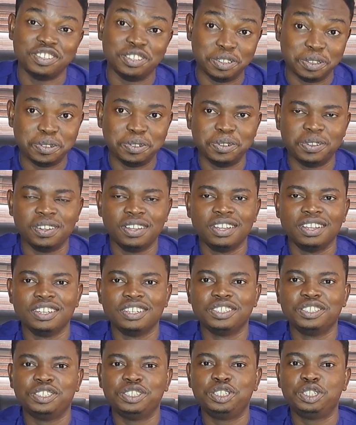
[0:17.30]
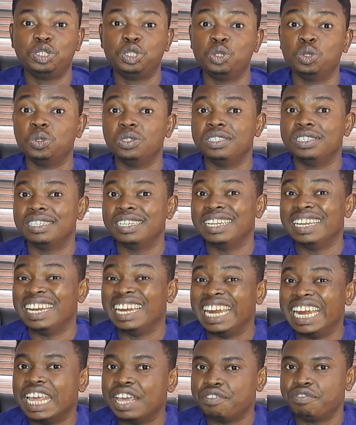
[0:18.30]
you should
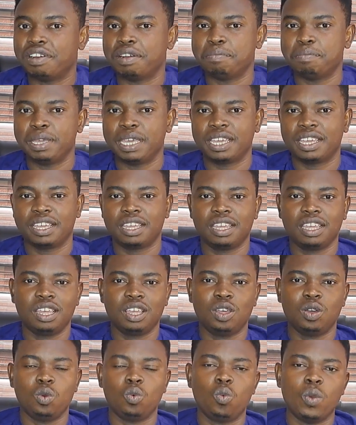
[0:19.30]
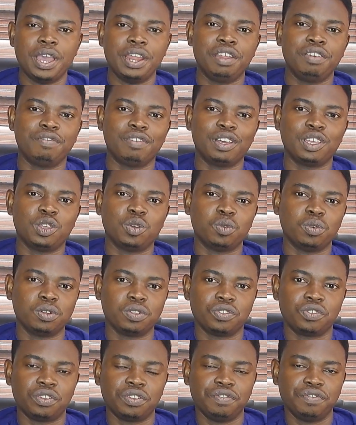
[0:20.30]
never make whenever you
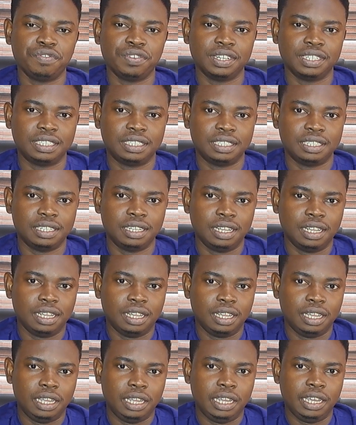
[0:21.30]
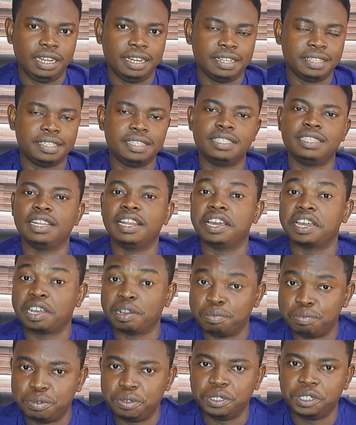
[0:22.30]
want to invest in a city like
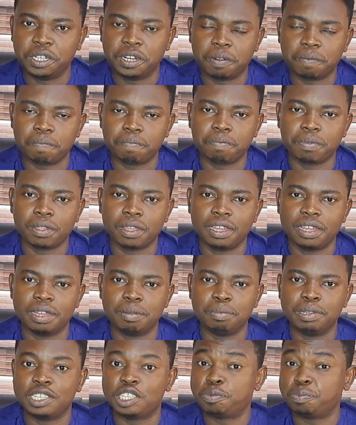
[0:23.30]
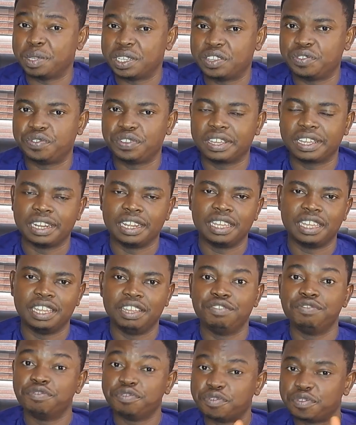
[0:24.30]
Abuja. I mean, specifically,
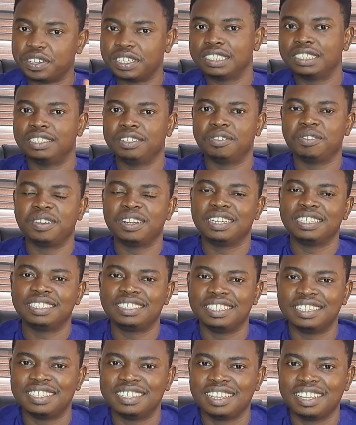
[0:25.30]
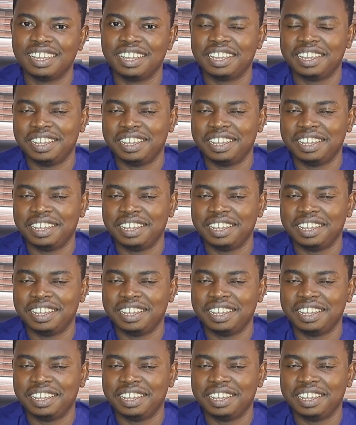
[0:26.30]
invest in real estate